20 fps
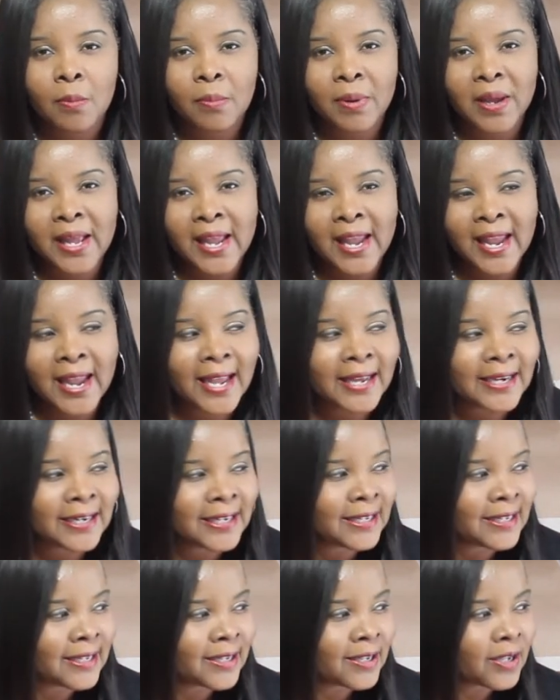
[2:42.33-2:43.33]
But
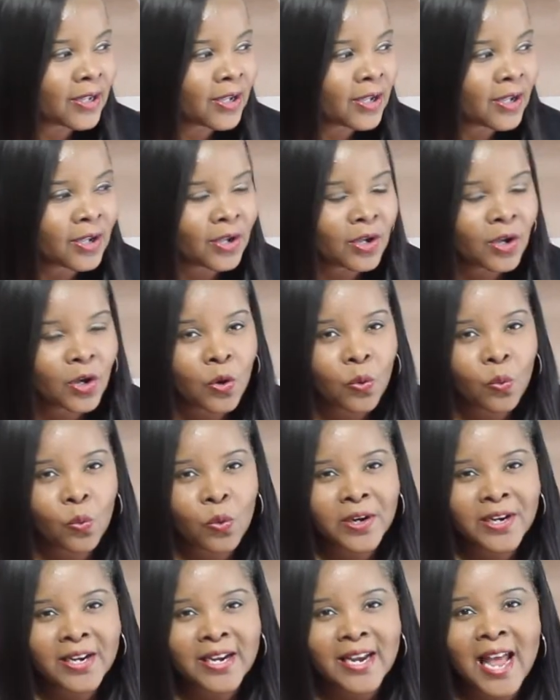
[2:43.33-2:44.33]
Hannah
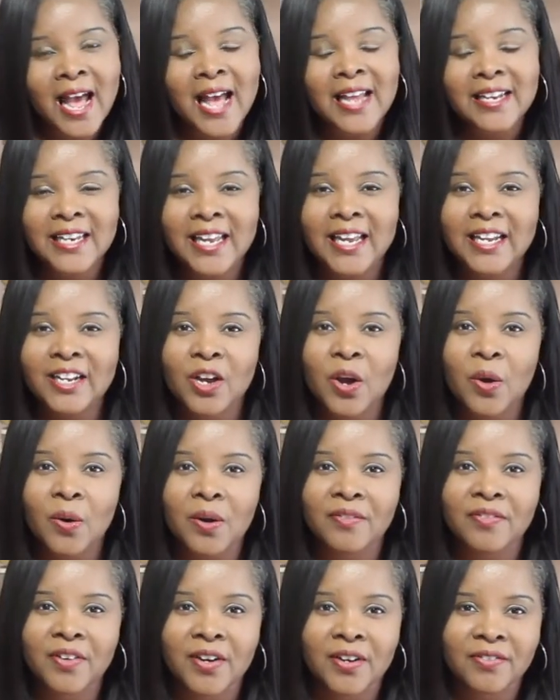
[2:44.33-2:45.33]
would not let go
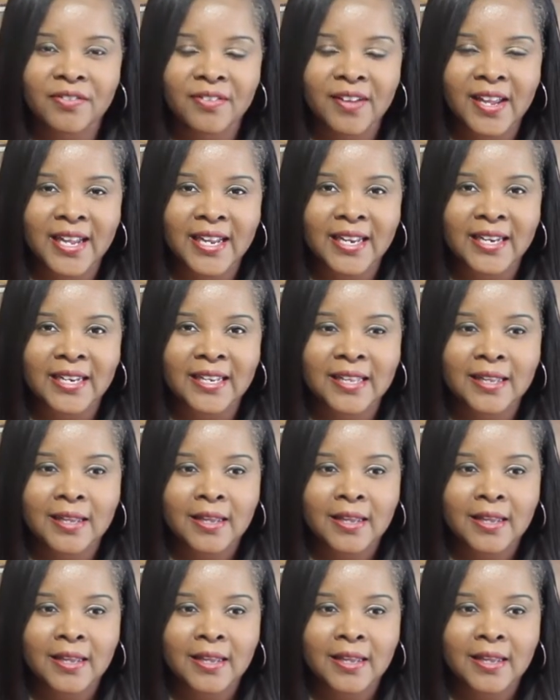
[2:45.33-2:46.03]
of her faith